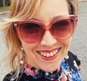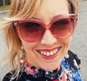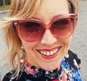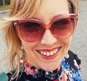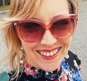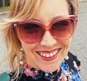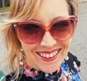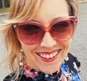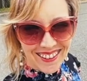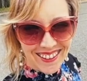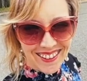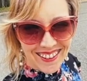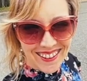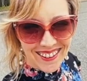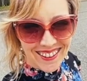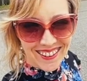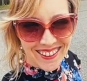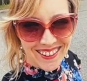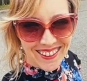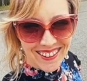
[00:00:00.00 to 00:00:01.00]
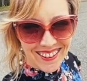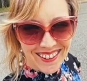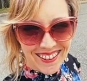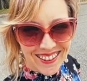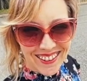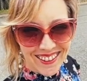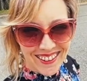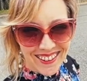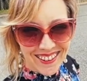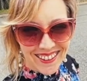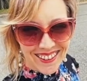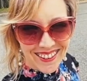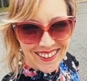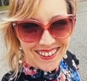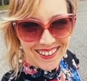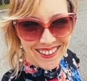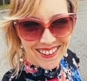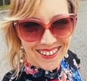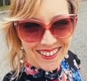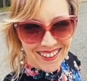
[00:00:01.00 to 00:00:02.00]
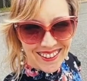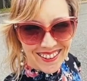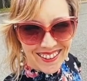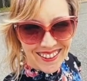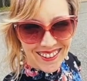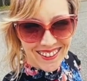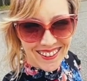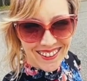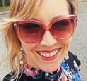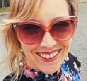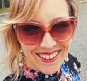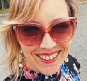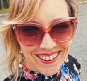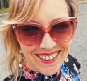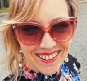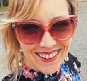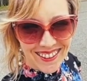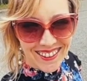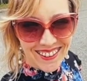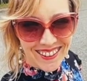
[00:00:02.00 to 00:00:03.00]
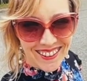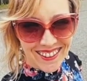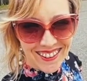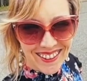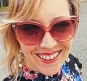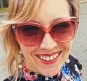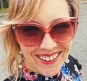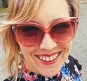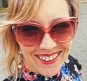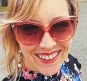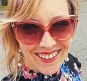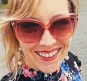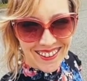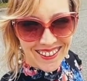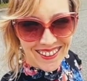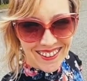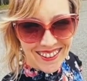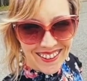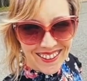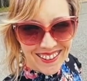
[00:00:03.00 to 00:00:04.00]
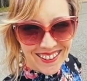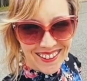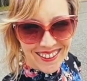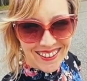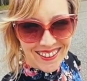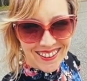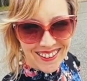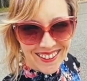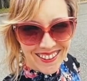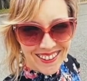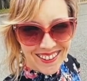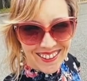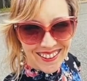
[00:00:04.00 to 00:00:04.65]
way I knew it was in exactly the right place. So I'm going to stick these